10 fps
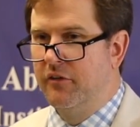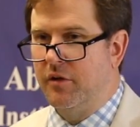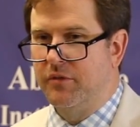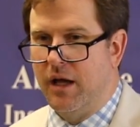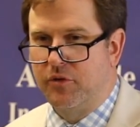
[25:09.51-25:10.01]

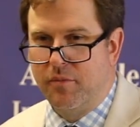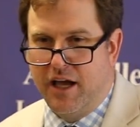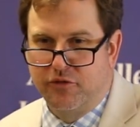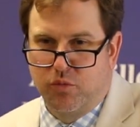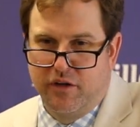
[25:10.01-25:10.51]
Sometimes I'm
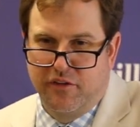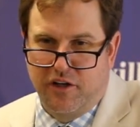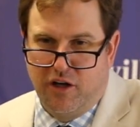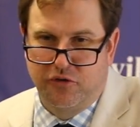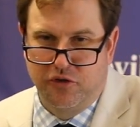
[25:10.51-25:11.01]
asked, when did the
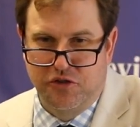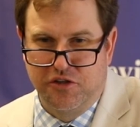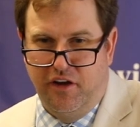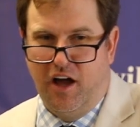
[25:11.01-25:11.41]
Constitution